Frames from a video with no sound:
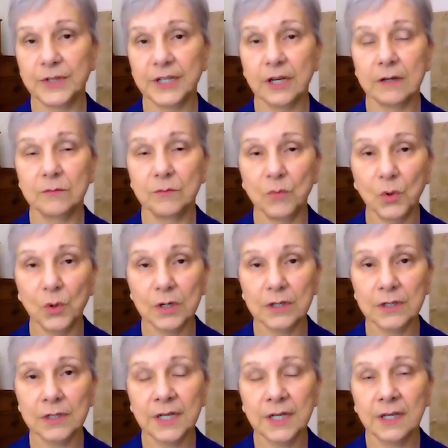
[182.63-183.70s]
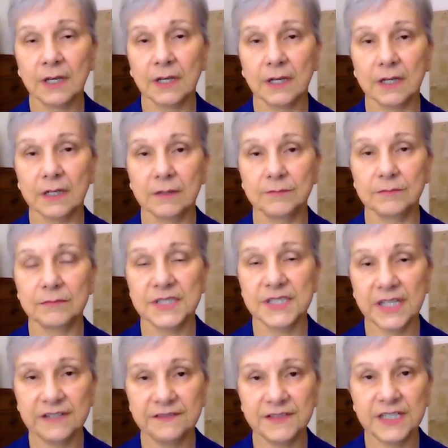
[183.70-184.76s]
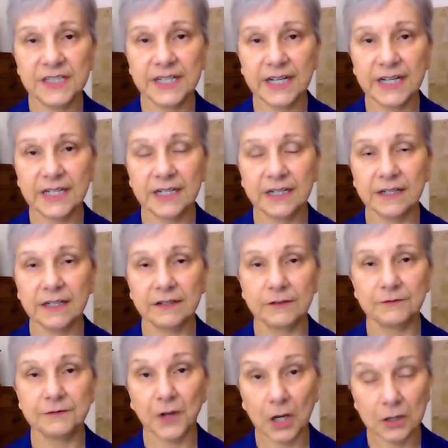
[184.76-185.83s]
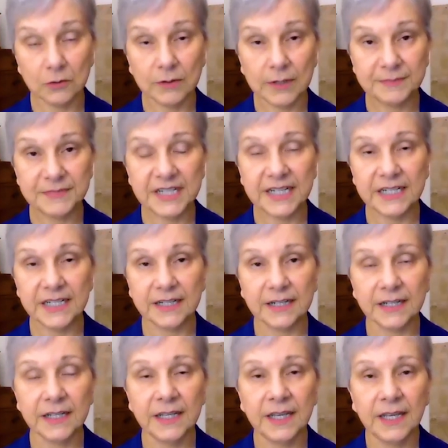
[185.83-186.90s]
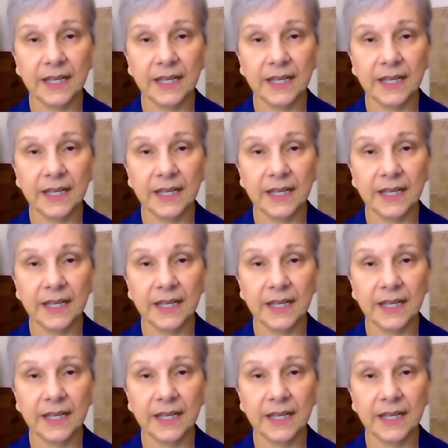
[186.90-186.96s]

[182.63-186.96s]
We got more um, safety data, follow up data,